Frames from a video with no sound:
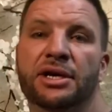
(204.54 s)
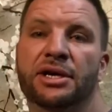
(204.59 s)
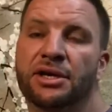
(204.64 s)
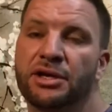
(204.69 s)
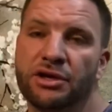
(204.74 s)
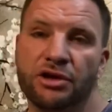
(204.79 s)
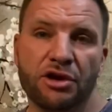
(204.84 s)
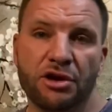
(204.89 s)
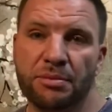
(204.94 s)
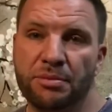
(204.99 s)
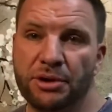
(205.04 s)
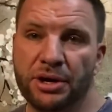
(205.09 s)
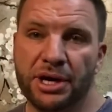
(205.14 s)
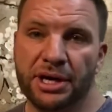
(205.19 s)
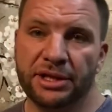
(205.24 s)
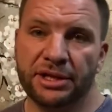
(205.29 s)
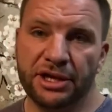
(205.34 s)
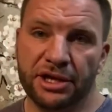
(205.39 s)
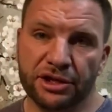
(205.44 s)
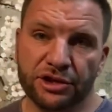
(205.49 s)
you can put it in
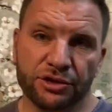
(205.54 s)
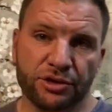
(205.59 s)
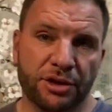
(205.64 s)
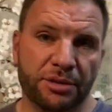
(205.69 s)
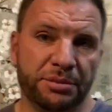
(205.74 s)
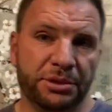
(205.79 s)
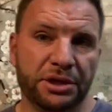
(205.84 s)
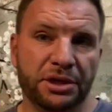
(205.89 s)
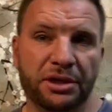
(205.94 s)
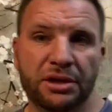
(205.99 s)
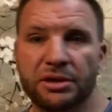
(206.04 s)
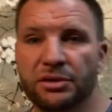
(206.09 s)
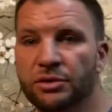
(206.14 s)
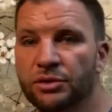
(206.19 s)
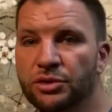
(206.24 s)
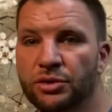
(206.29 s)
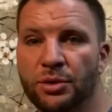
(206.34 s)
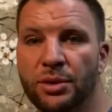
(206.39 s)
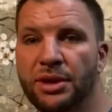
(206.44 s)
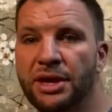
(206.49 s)
the description
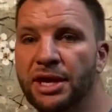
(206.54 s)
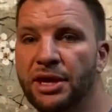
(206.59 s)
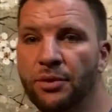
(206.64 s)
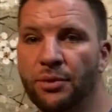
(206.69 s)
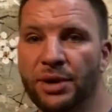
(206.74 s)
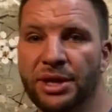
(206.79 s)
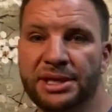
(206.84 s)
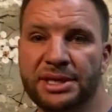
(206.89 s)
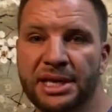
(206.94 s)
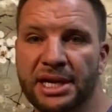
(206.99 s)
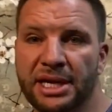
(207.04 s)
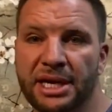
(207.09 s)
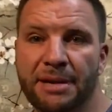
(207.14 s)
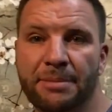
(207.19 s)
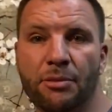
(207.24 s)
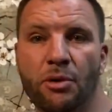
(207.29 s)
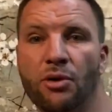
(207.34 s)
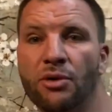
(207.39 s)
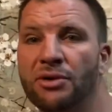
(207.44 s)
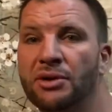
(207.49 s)
to where they can re-sign up,
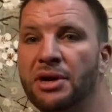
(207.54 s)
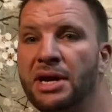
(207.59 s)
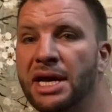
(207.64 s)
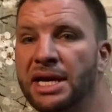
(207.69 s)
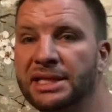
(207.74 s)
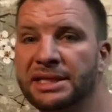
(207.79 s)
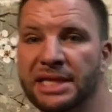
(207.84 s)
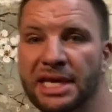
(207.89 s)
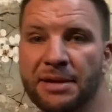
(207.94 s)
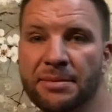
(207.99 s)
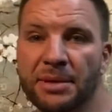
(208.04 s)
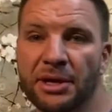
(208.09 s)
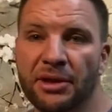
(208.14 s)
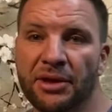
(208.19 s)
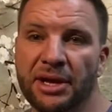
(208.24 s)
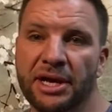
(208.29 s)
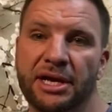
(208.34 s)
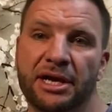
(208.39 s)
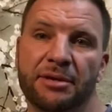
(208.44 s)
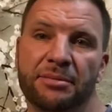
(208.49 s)
or their next email that
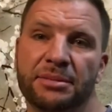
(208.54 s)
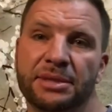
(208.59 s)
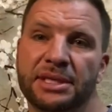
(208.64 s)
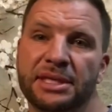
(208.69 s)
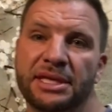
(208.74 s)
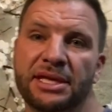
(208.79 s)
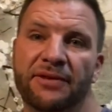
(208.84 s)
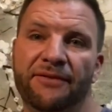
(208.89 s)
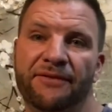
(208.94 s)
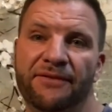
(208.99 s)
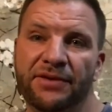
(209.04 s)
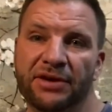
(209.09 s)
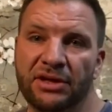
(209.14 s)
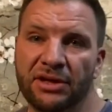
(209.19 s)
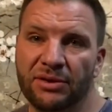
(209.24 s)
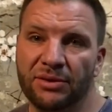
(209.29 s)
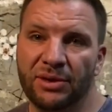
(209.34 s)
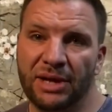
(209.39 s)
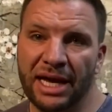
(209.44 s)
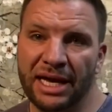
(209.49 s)
comes, they'll
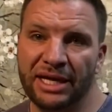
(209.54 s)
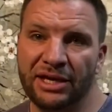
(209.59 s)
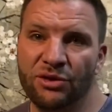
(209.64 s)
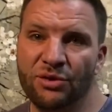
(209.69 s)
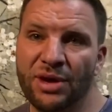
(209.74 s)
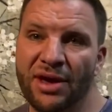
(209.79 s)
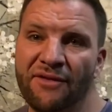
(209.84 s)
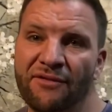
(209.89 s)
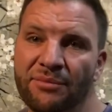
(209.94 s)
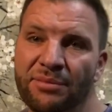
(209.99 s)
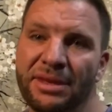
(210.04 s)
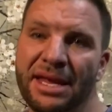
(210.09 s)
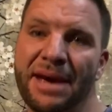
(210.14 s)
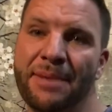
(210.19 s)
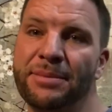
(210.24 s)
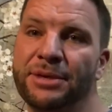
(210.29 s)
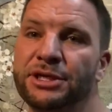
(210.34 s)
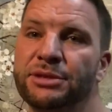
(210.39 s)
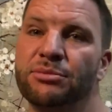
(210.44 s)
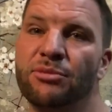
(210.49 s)
feel like you gave them that
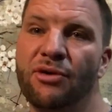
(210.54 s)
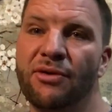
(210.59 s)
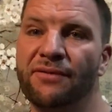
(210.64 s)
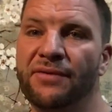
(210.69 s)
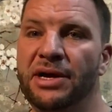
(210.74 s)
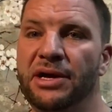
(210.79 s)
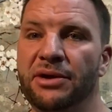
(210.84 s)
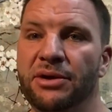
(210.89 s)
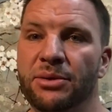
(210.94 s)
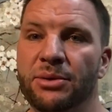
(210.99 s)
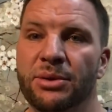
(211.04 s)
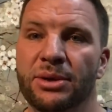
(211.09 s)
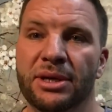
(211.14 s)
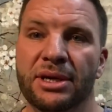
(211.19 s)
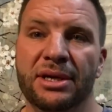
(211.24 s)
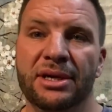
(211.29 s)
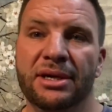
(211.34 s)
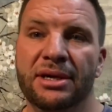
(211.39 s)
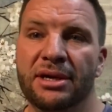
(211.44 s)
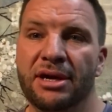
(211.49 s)
much more value.
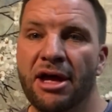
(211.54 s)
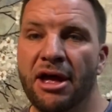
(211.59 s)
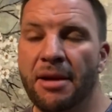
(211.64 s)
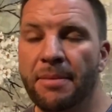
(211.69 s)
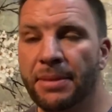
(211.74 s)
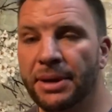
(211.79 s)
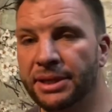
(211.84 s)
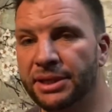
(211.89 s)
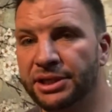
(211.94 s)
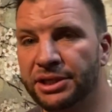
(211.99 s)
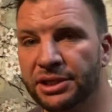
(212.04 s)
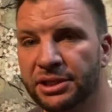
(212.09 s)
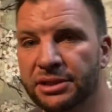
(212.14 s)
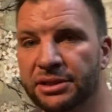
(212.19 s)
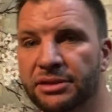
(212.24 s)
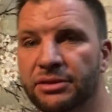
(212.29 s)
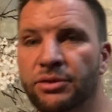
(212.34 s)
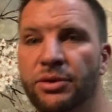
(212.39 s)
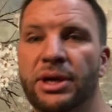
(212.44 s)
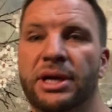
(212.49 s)
But just
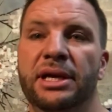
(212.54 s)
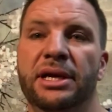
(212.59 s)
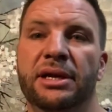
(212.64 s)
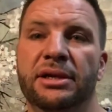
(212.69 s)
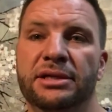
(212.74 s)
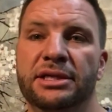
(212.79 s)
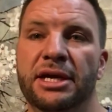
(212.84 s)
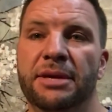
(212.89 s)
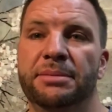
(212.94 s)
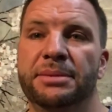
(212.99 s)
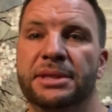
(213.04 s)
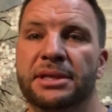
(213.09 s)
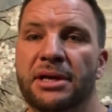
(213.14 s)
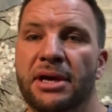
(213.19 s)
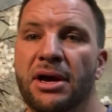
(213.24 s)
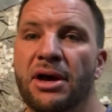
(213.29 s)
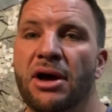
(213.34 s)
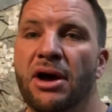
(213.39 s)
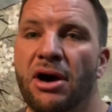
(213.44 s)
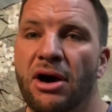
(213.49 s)
quick little tips
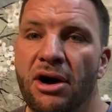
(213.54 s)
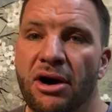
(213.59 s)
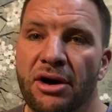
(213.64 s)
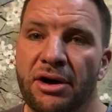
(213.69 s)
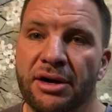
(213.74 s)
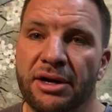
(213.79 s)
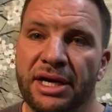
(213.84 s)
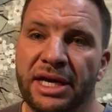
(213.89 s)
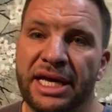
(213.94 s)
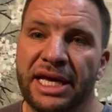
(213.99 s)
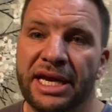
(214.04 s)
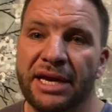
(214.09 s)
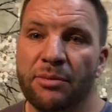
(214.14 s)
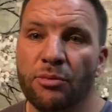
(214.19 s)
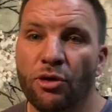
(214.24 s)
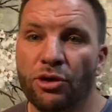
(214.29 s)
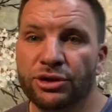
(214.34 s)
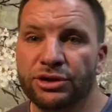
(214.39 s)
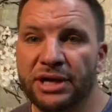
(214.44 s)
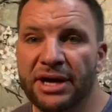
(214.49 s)
on getting
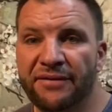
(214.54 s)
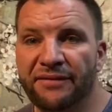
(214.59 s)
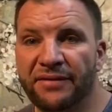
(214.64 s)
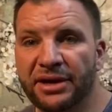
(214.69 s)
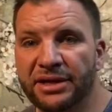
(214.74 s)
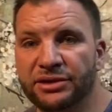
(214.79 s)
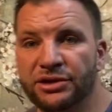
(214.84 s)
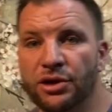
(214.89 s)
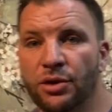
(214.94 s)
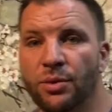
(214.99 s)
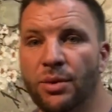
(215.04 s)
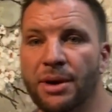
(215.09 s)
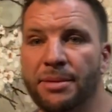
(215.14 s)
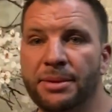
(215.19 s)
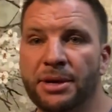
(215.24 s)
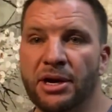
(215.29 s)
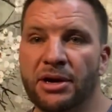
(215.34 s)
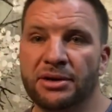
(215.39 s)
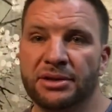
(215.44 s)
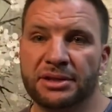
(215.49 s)
more traffic to your
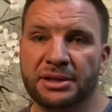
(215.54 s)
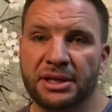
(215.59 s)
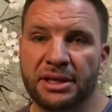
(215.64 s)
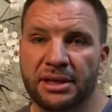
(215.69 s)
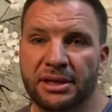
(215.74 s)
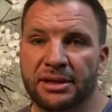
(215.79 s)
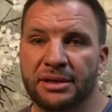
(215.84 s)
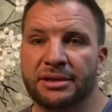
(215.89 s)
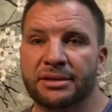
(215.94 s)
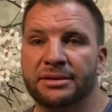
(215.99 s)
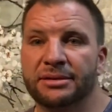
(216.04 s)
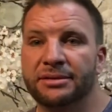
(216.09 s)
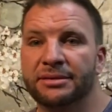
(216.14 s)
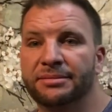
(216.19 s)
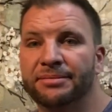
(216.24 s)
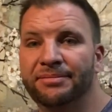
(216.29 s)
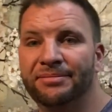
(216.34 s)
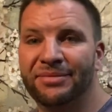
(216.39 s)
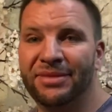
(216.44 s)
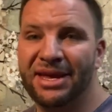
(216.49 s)
webinars.
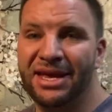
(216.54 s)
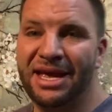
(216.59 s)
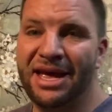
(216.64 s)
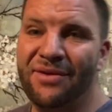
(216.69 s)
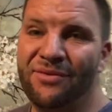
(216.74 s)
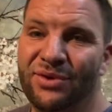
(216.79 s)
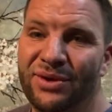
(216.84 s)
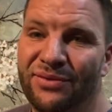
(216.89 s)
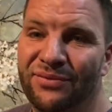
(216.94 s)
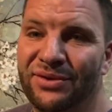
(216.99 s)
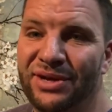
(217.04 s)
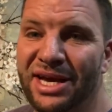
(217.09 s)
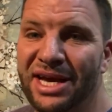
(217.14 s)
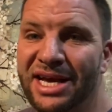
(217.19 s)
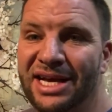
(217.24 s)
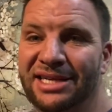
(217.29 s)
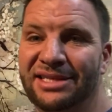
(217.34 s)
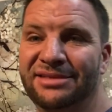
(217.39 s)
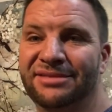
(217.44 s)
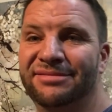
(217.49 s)
Have a wonderful day, guys.